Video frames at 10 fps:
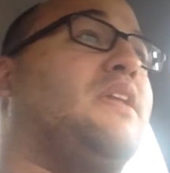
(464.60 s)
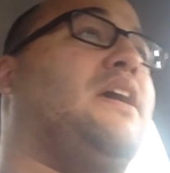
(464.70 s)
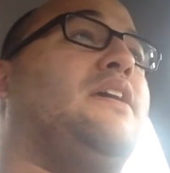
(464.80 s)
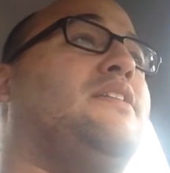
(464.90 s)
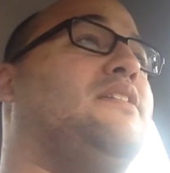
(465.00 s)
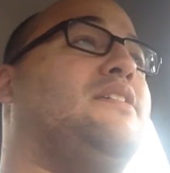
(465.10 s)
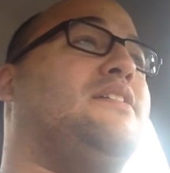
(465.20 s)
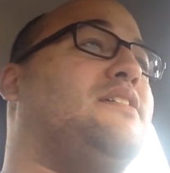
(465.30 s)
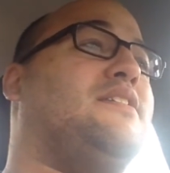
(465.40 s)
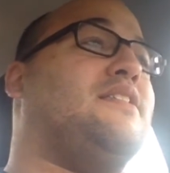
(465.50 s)
And
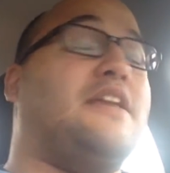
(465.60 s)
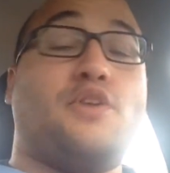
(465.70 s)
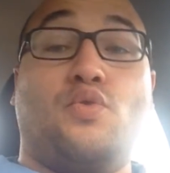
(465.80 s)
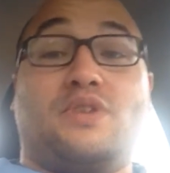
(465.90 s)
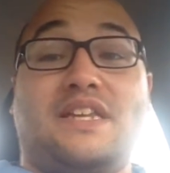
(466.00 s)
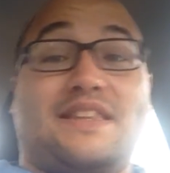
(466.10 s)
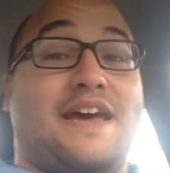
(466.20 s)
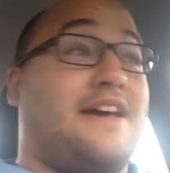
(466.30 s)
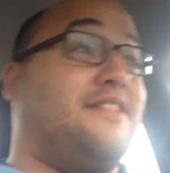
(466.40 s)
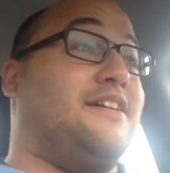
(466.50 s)
they don't need
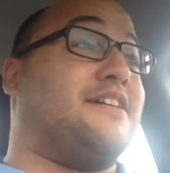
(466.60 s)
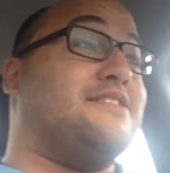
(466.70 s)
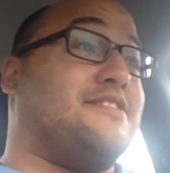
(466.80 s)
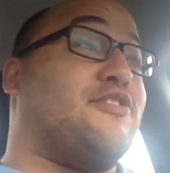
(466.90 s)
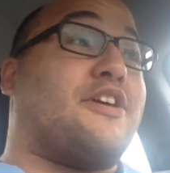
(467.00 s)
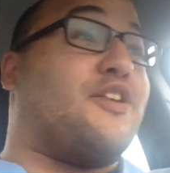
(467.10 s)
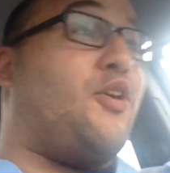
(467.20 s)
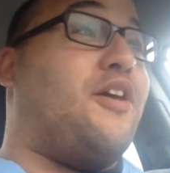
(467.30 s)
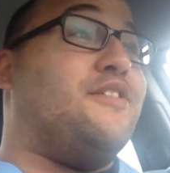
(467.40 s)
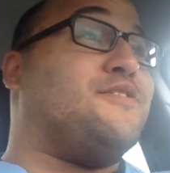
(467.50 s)
that, like, because they're going to
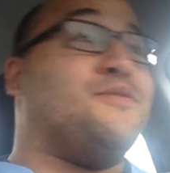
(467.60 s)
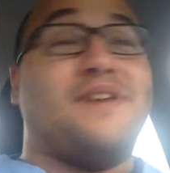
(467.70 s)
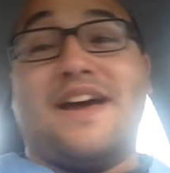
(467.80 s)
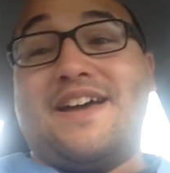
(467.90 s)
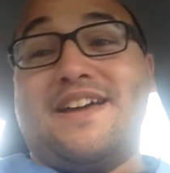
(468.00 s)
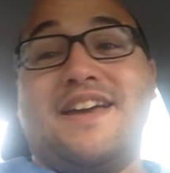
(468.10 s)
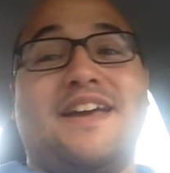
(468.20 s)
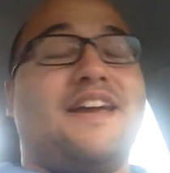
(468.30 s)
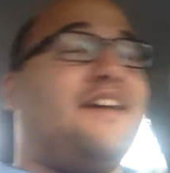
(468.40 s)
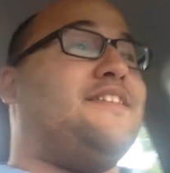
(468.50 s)
go out and do that.
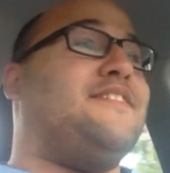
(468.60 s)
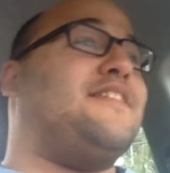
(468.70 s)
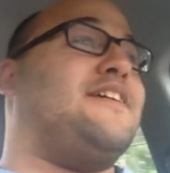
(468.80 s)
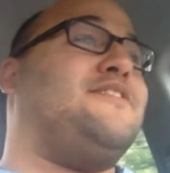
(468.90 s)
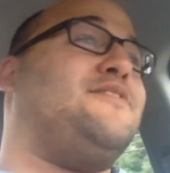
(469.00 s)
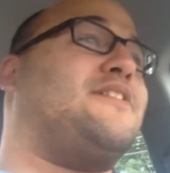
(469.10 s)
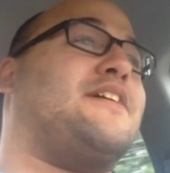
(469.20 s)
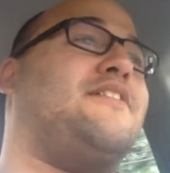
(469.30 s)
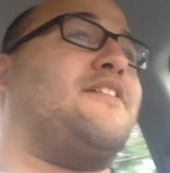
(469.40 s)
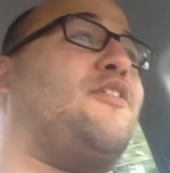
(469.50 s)
And then you
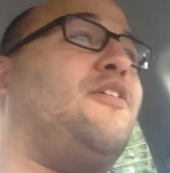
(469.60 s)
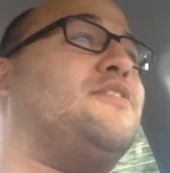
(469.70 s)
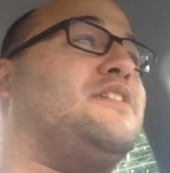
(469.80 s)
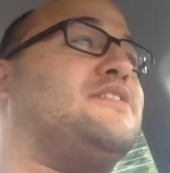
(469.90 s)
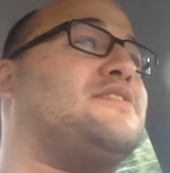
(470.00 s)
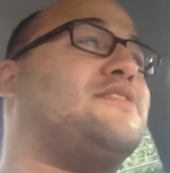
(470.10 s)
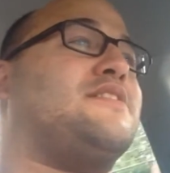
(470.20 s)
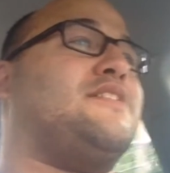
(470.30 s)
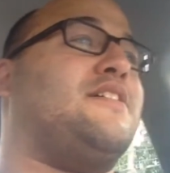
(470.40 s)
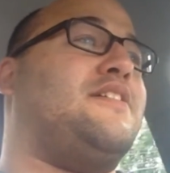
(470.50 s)
get, like, all
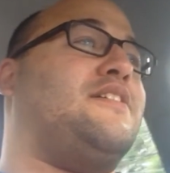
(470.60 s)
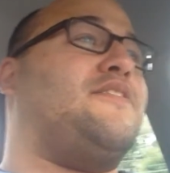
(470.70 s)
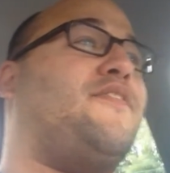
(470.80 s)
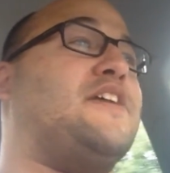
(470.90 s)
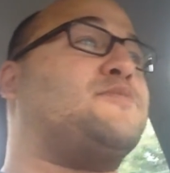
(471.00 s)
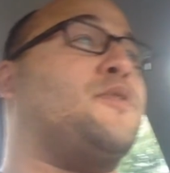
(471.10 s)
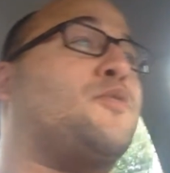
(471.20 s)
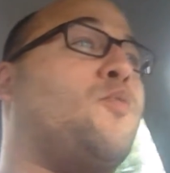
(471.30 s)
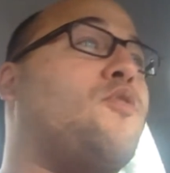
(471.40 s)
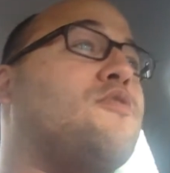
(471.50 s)
these
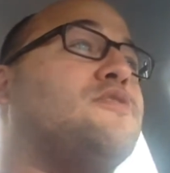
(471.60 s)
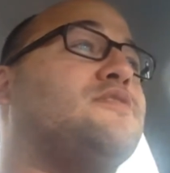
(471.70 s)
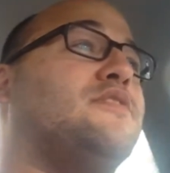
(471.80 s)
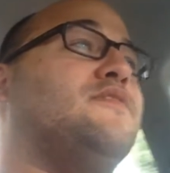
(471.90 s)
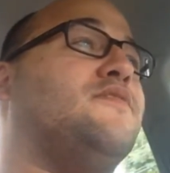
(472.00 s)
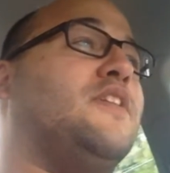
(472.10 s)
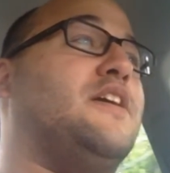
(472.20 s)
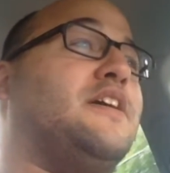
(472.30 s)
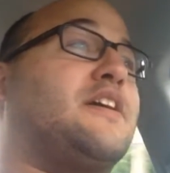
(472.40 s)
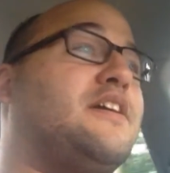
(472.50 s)
Facebook wars of,
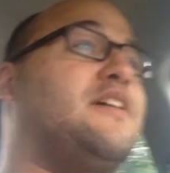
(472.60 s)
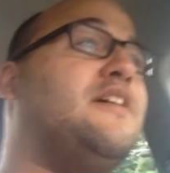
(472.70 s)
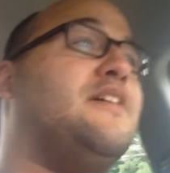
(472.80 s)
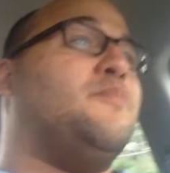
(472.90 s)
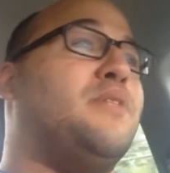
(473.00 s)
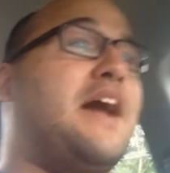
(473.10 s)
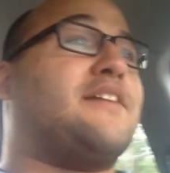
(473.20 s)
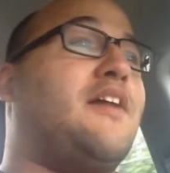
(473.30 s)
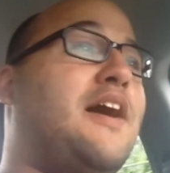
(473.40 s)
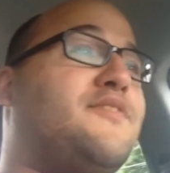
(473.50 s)
like,
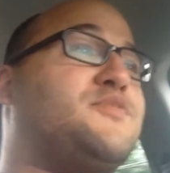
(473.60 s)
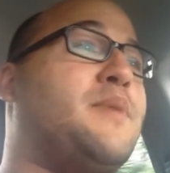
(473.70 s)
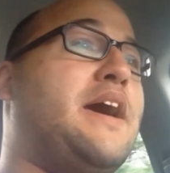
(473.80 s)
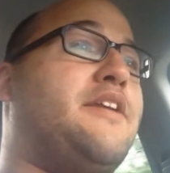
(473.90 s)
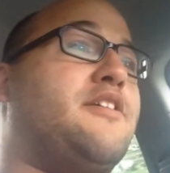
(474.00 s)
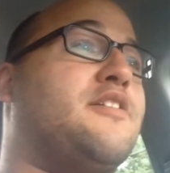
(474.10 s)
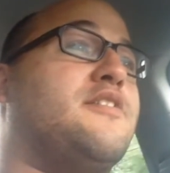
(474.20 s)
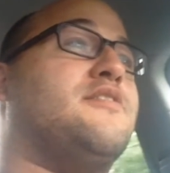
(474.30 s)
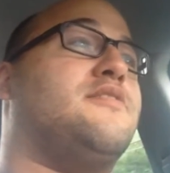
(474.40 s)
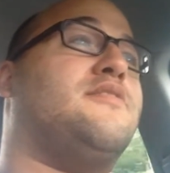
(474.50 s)
Black Lives
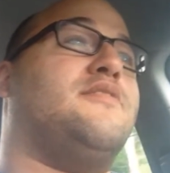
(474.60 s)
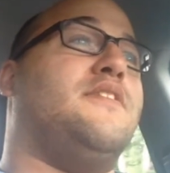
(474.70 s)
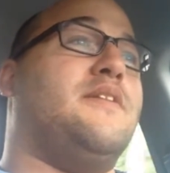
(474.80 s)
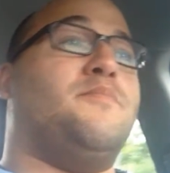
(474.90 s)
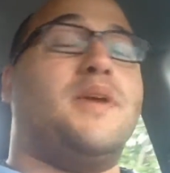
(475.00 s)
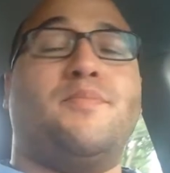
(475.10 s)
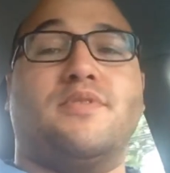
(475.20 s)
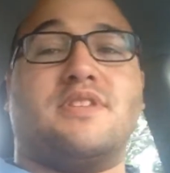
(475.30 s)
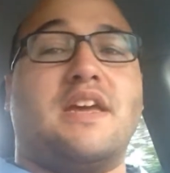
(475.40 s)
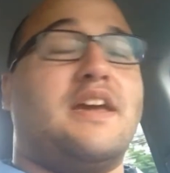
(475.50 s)
Matter. And then
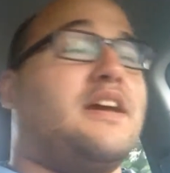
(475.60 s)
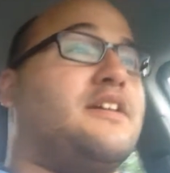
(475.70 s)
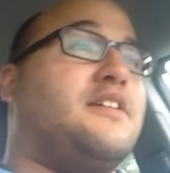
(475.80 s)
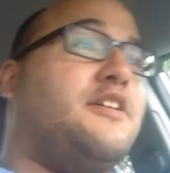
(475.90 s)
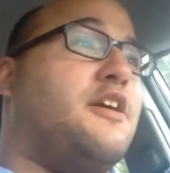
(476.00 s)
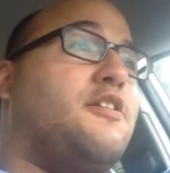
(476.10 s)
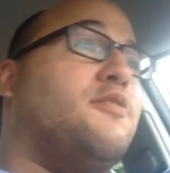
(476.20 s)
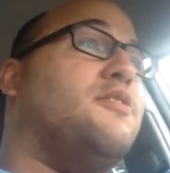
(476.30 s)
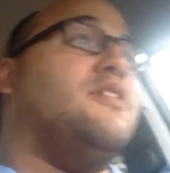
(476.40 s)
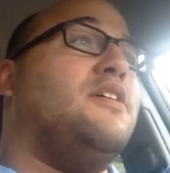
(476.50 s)
people saying, you
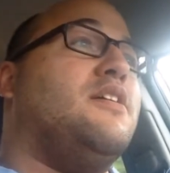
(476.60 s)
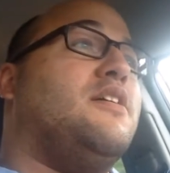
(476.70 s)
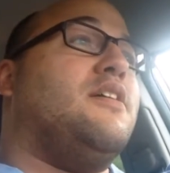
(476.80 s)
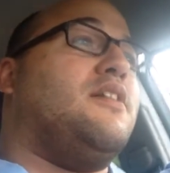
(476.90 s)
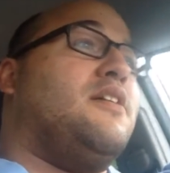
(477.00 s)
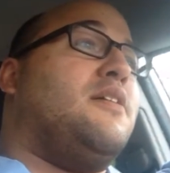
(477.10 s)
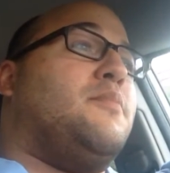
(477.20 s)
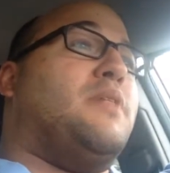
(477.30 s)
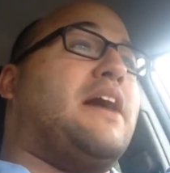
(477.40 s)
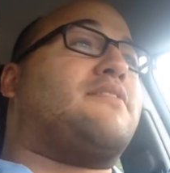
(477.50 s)
know,
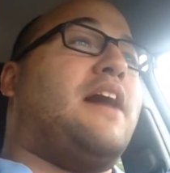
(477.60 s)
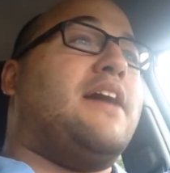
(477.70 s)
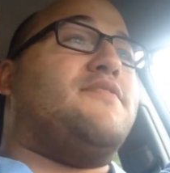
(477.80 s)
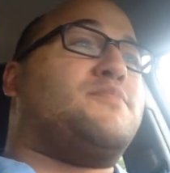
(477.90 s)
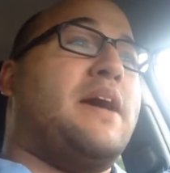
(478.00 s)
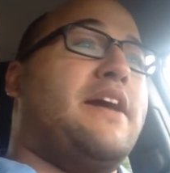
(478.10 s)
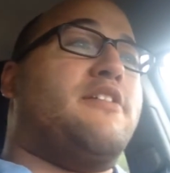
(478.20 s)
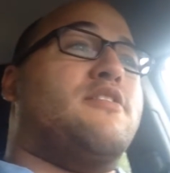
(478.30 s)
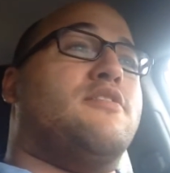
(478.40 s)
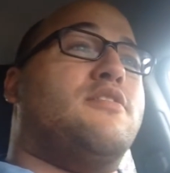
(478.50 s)
Black Lives
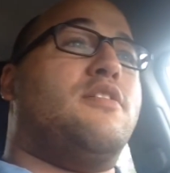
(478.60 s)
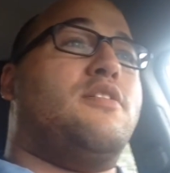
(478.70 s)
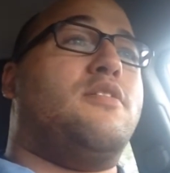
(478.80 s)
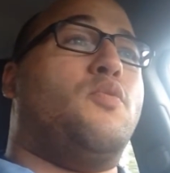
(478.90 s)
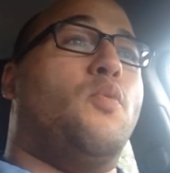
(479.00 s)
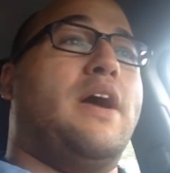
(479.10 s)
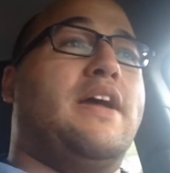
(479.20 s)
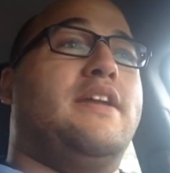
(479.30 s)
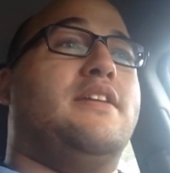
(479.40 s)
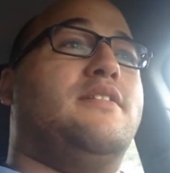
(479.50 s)
Matter
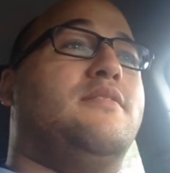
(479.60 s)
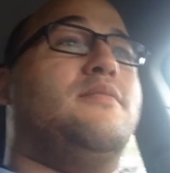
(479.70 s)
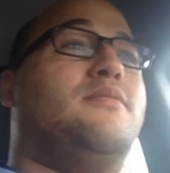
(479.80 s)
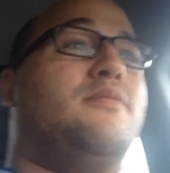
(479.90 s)
when